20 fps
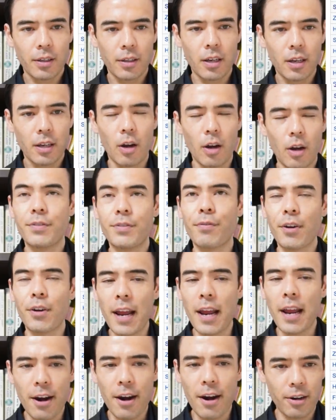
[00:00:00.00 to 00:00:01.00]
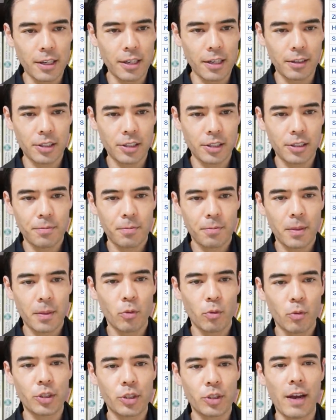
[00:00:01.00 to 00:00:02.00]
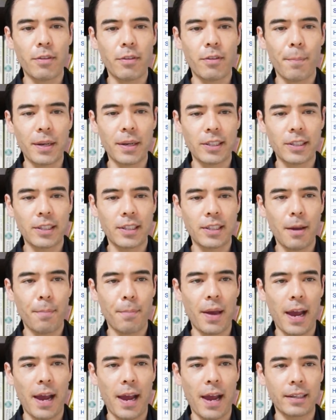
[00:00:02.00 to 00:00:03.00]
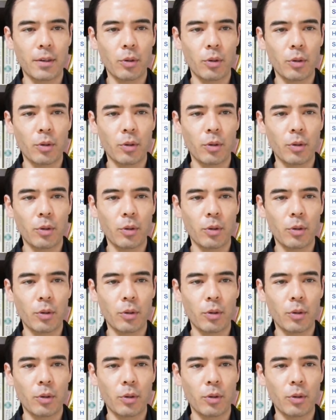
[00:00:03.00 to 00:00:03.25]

of different areas which have the biggest impact. And we